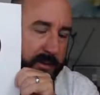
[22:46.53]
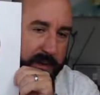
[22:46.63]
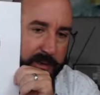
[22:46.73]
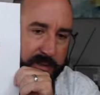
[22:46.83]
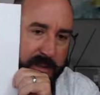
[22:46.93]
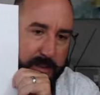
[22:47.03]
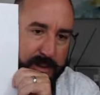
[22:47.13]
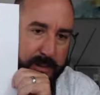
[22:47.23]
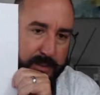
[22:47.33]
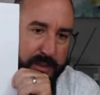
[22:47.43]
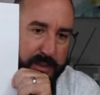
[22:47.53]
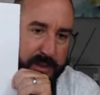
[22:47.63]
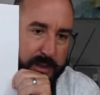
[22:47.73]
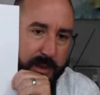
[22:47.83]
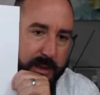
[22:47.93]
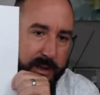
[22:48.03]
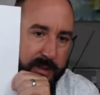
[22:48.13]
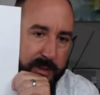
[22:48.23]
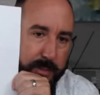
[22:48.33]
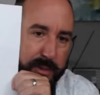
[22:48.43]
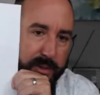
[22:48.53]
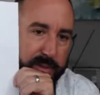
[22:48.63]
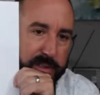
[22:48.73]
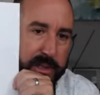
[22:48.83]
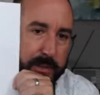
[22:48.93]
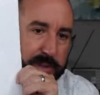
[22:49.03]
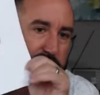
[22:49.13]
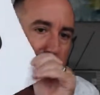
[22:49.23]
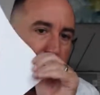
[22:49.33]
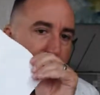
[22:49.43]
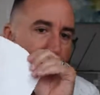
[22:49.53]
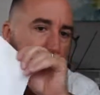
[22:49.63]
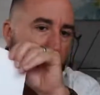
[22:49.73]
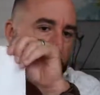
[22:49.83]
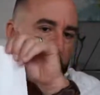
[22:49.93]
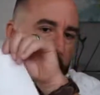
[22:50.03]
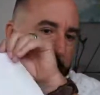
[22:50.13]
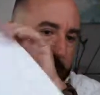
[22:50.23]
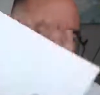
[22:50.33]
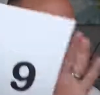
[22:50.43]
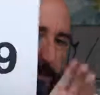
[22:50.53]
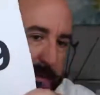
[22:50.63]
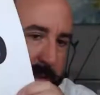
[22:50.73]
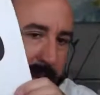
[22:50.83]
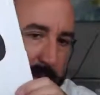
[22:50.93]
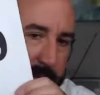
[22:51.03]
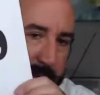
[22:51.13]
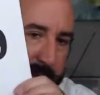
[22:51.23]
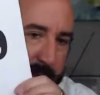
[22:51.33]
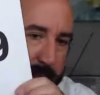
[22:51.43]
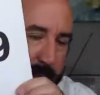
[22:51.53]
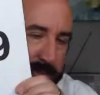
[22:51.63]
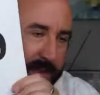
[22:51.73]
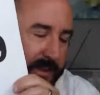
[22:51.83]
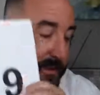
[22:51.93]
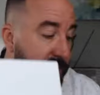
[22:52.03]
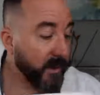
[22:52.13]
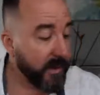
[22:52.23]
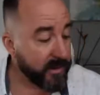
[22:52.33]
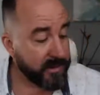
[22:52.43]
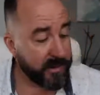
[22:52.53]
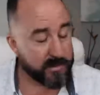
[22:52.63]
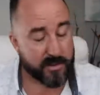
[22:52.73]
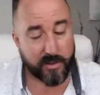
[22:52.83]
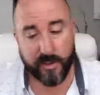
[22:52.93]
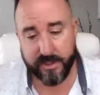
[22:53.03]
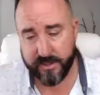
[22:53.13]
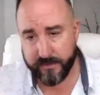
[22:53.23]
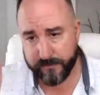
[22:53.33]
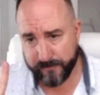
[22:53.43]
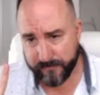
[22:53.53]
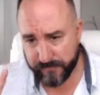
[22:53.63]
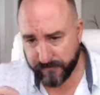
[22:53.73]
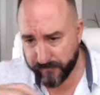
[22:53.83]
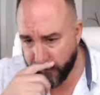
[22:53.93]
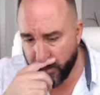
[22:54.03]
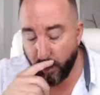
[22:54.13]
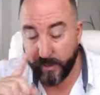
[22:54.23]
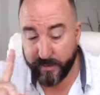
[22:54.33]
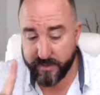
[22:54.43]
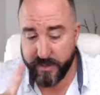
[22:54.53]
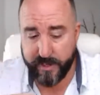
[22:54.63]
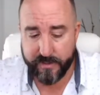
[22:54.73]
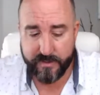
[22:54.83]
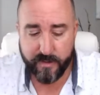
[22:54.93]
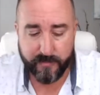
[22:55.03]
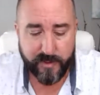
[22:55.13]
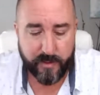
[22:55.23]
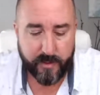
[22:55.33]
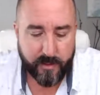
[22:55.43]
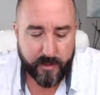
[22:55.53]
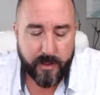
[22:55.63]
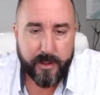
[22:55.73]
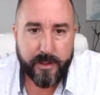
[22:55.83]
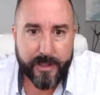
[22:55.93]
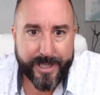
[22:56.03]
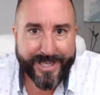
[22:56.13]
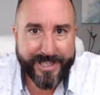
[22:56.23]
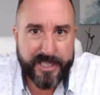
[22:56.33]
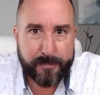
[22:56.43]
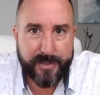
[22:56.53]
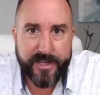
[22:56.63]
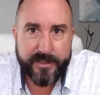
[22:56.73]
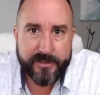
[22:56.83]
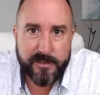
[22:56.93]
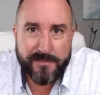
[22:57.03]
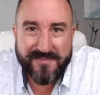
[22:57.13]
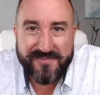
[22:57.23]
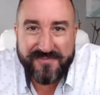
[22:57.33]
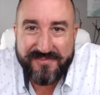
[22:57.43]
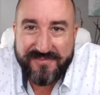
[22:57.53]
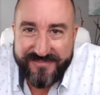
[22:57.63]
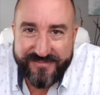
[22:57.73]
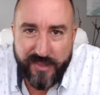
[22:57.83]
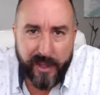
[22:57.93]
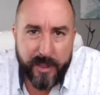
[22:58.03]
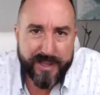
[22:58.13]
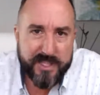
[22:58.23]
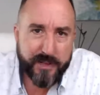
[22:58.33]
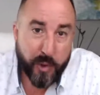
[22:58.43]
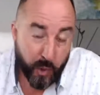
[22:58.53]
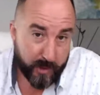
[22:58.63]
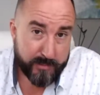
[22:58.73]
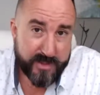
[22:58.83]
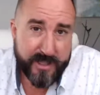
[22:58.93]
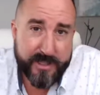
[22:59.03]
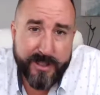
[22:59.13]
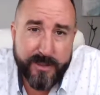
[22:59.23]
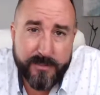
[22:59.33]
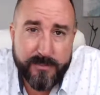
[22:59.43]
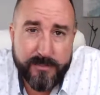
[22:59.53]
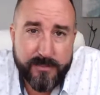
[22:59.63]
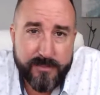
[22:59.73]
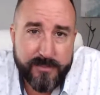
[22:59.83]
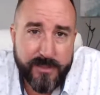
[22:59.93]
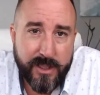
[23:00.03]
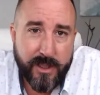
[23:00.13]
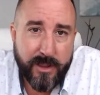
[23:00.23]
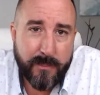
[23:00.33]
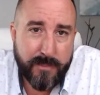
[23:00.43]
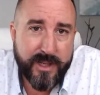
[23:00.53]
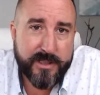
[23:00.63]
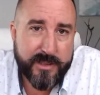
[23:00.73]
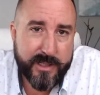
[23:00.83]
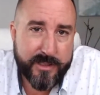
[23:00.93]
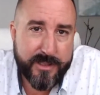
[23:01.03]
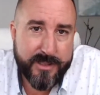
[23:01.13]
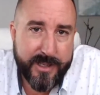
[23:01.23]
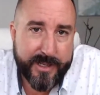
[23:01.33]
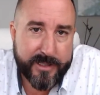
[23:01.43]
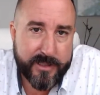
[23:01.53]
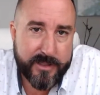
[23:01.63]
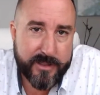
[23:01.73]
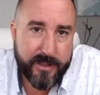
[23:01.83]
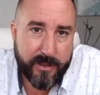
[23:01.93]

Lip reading: the other side of the paper, it's a 9. They're both the same shape, and if you turn them upside down. So here's the question, or here's the answer. It depends. It depends if you're upside down, but it's a 6